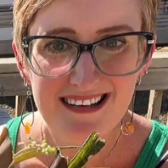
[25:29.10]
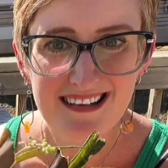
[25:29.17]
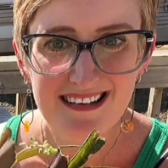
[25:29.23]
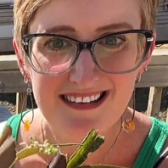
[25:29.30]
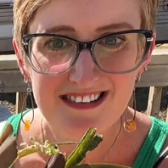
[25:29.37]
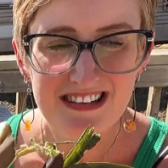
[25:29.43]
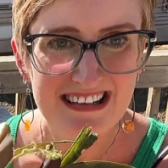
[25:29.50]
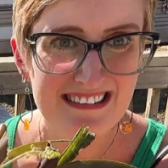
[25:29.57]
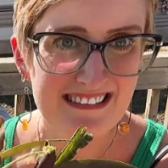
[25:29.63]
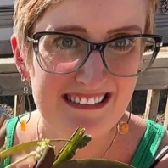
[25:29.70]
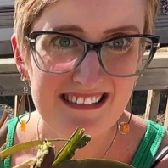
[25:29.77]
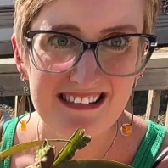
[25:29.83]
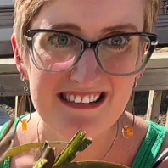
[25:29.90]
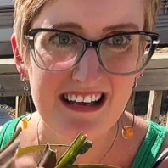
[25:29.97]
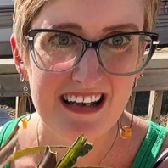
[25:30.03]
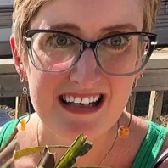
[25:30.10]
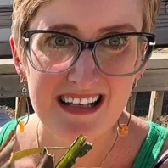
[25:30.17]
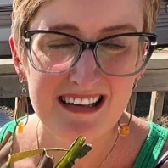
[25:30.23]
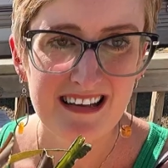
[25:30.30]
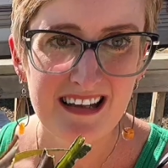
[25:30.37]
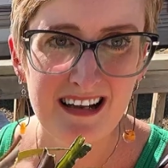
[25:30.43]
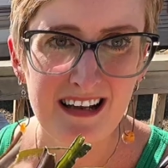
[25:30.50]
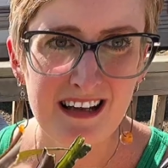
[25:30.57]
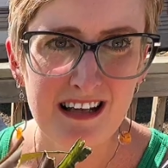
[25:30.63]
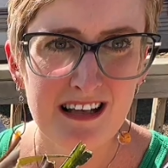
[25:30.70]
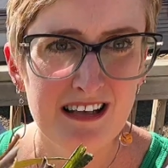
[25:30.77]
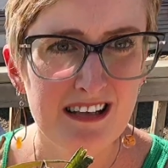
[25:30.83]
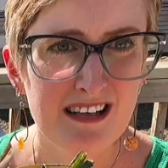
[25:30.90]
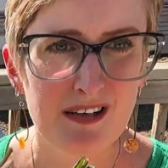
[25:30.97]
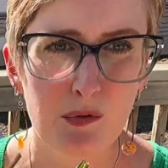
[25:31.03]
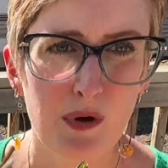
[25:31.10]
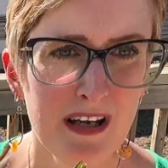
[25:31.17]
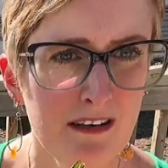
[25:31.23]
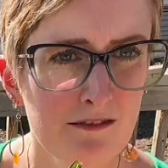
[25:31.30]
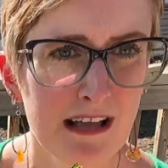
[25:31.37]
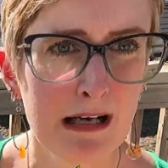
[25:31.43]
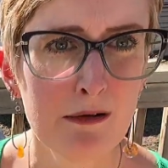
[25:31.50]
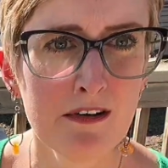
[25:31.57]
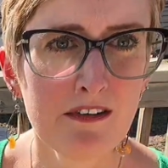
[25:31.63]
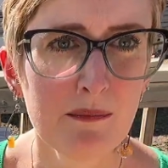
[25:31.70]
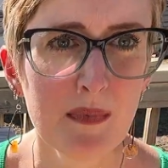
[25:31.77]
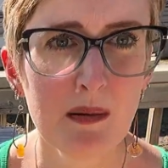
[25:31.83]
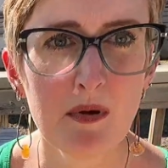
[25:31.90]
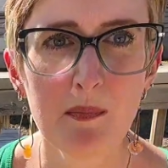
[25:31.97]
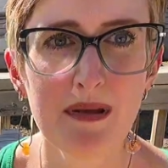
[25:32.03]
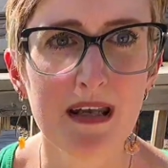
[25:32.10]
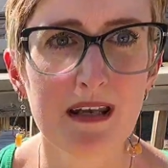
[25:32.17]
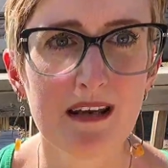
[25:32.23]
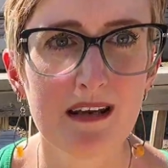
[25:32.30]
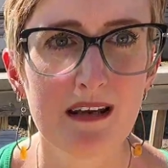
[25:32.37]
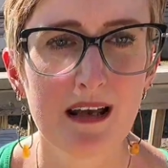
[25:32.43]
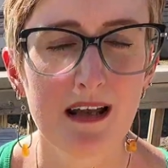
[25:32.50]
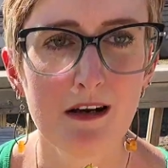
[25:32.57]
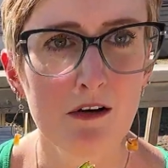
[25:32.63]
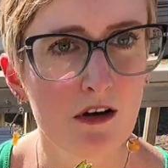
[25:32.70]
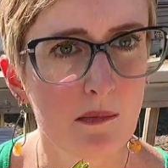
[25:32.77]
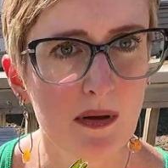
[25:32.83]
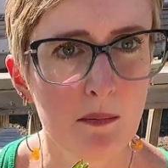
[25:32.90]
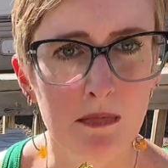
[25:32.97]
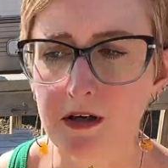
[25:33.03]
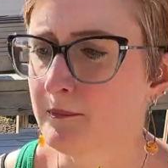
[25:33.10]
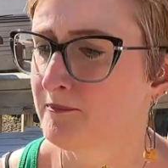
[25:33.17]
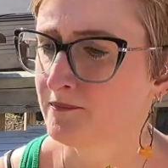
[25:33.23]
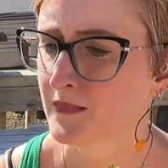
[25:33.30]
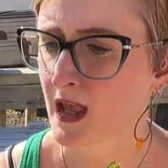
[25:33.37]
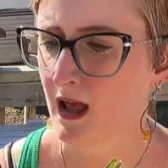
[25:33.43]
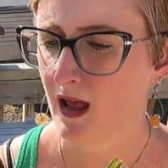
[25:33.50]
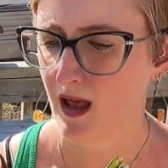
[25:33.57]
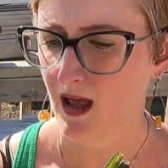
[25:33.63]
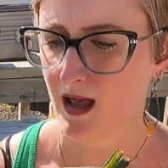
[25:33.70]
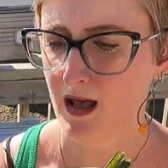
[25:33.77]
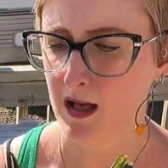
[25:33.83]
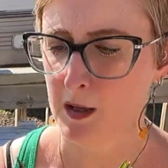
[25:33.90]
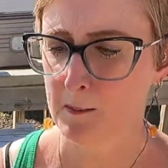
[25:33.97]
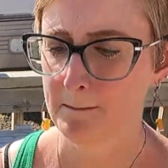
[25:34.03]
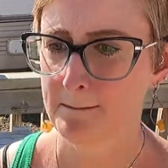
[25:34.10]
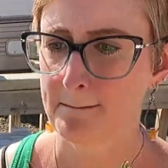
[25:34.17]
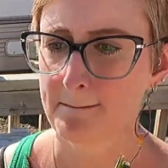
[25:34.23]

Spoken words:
Just tiny little white flowers, maybe pink. I don't remember. It